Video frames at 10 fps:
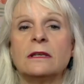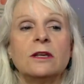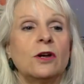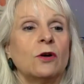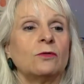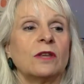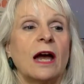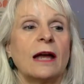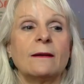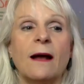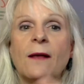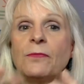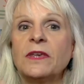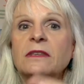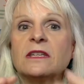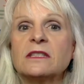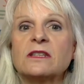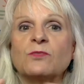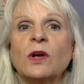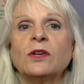I think this
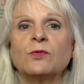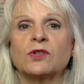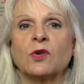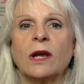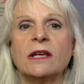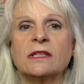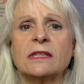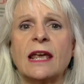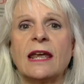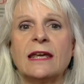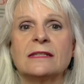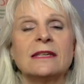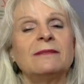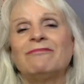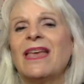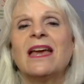is what you were trying to say. Is it?